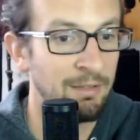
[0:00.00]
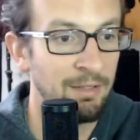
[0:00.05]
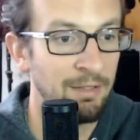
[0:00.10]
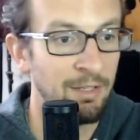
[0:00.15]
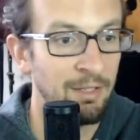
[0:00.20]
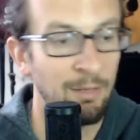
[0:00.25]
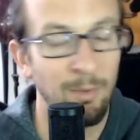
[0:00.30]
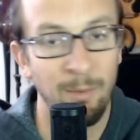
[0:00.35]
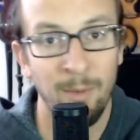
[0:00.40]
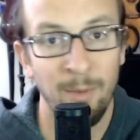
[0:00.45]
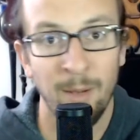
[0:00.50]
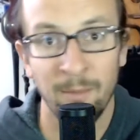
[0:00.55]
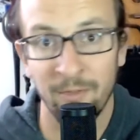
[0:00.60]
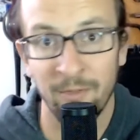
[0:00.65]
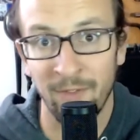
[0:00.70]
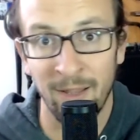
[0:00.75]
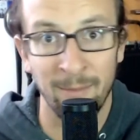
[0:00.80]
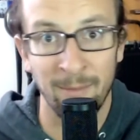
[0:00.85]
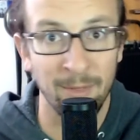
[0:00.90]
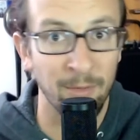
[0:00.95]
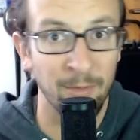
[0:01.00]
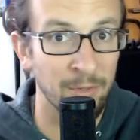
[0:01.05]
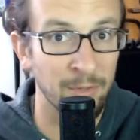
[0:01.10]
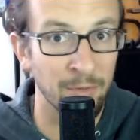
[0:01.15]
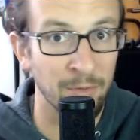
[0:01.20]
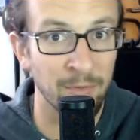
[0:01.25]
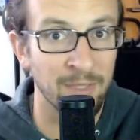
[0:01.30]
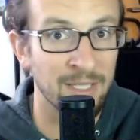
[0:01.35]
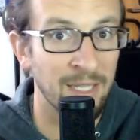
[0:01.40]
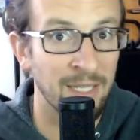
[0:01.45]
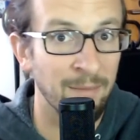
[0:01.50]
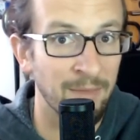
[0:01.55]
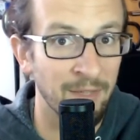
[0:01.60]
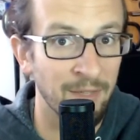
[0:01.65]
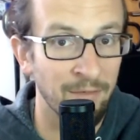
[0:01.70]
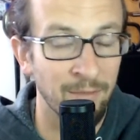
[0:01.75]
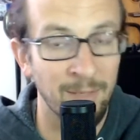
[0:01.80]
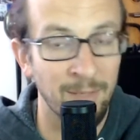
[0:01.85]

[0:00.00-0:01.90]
you know, my mom's family who were doing the same thing from